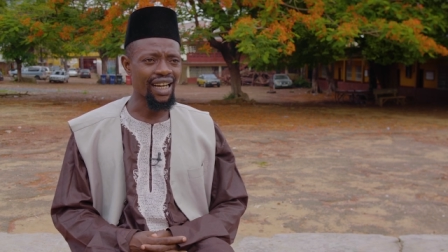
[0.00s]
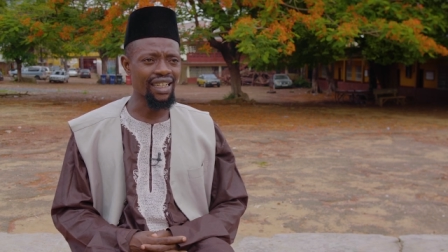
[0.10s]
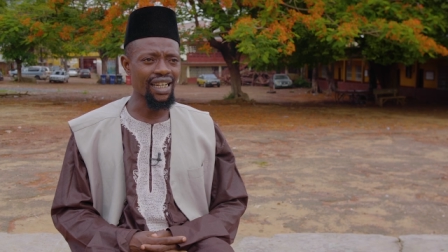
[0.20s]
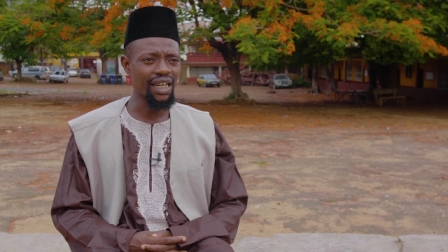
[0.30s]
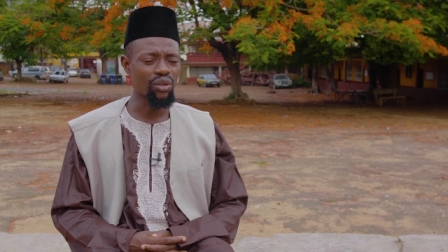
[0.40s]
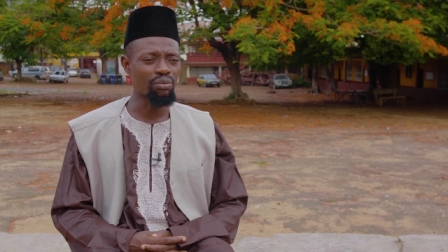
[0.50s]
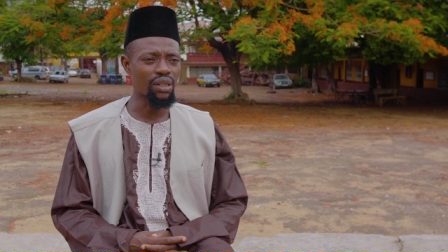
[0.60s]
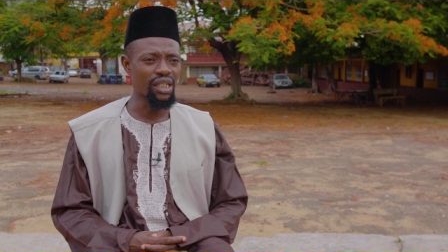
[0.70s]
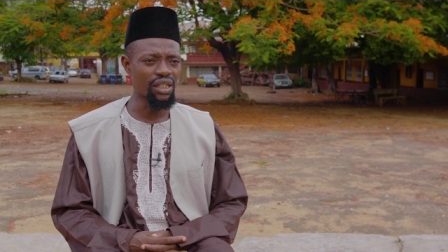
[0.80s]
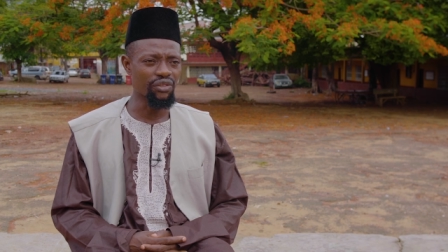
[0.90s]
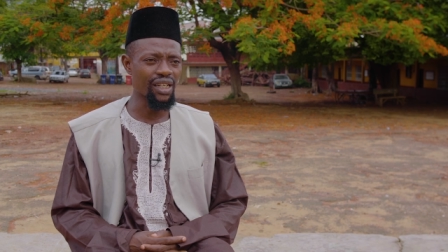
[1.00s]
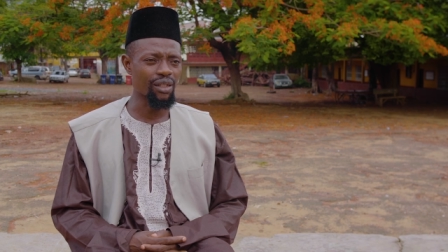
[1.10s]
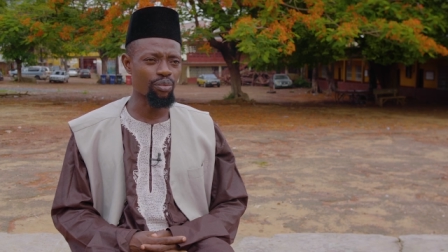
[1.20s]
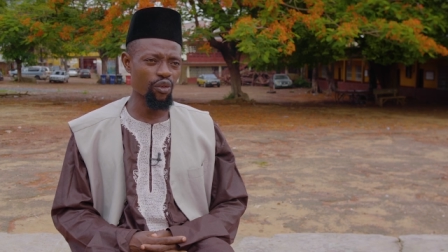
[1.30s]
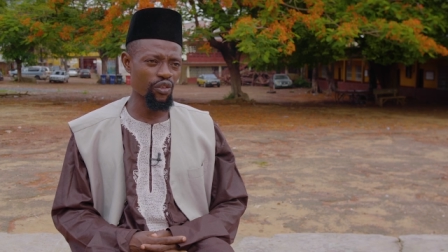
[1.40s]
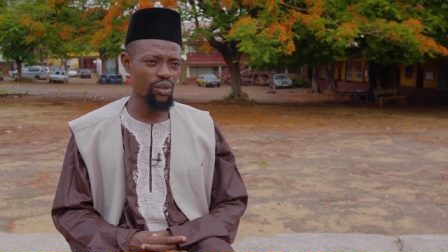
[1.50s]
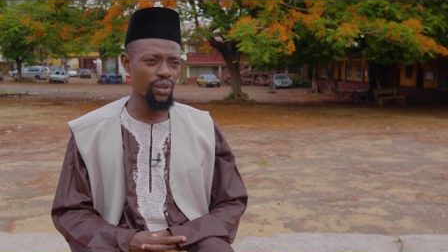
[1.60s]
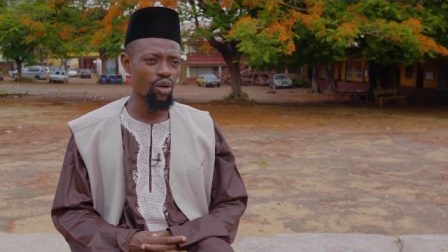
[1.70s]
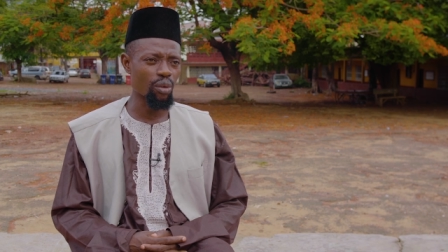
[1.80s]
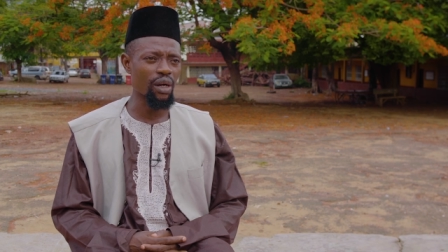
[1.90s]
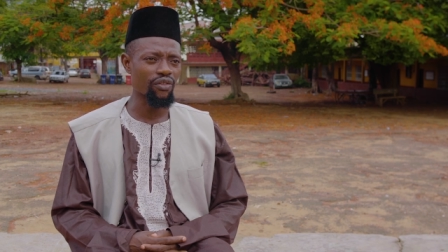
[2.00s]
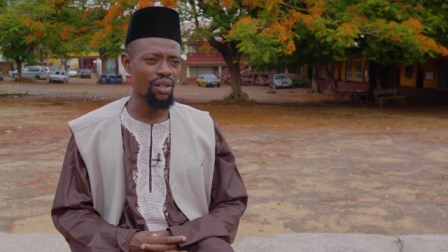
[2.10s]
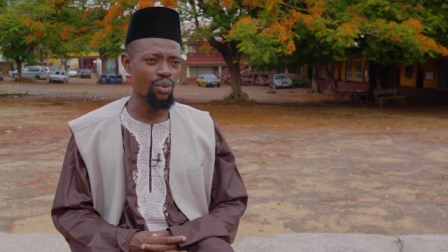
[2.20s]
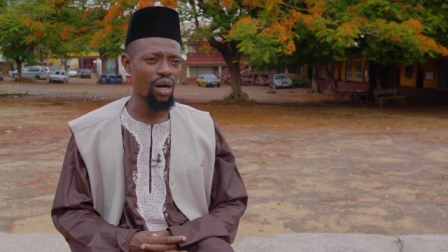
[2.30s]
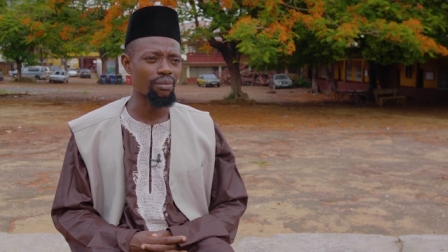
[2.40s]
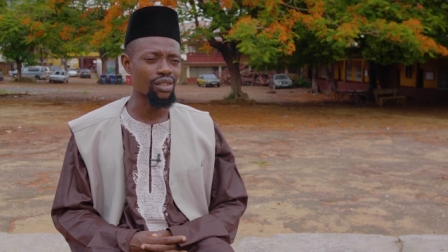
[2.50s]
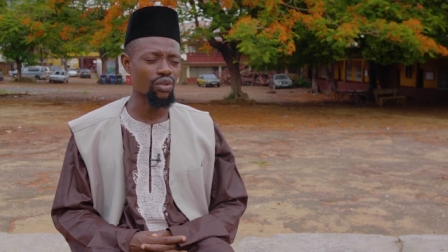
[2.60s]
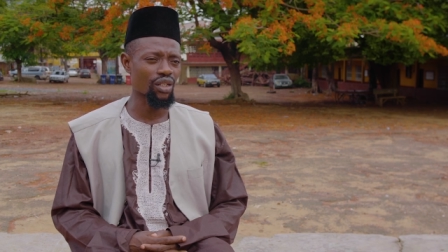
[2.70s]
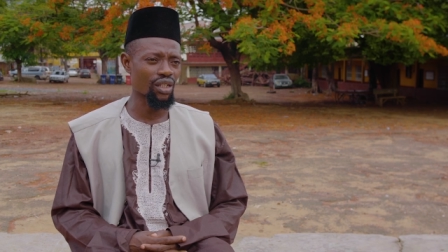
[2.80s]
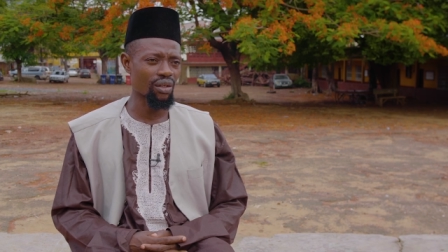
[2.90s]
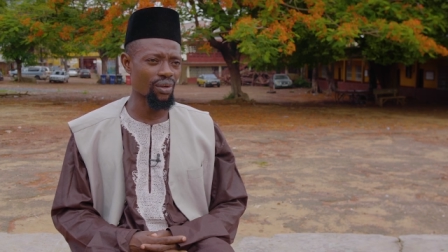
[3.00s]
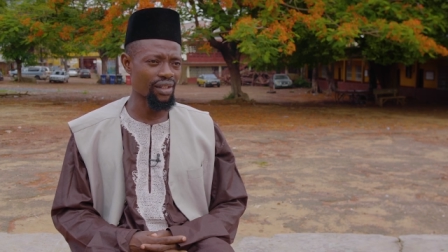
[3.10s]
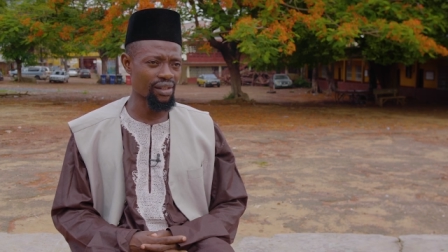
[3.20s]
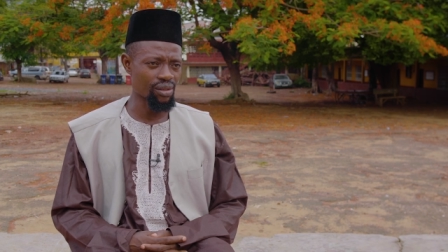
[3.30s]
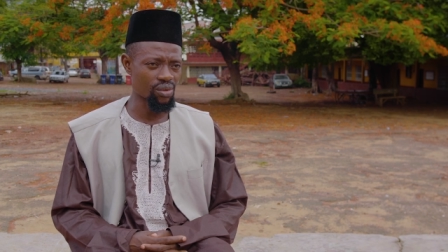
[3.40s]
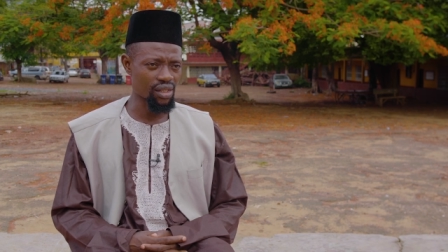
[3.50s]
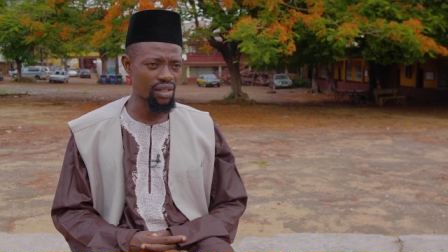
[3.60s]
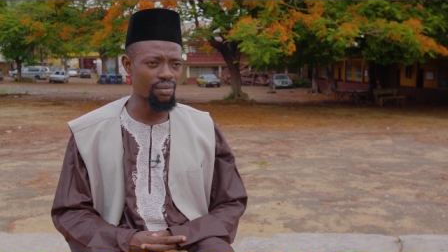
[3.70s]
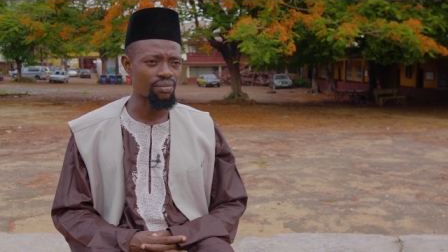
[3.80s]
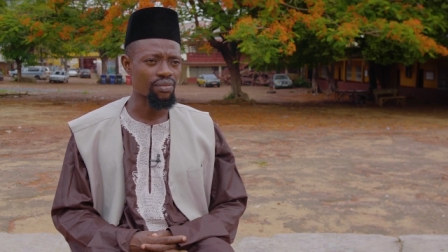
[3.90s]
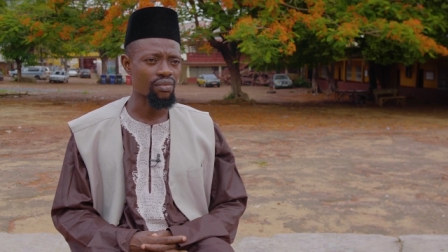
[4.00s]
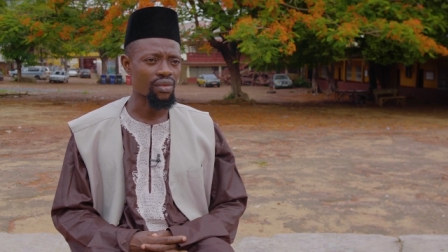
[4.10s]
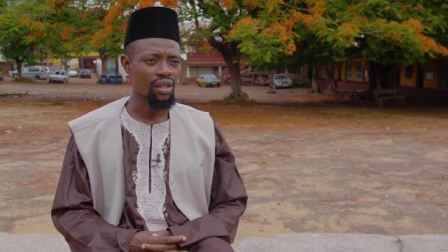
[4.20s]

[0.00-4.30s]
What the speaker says: and I don't believe that prophet will come after Muhammad sallallahu alaihi wasallam.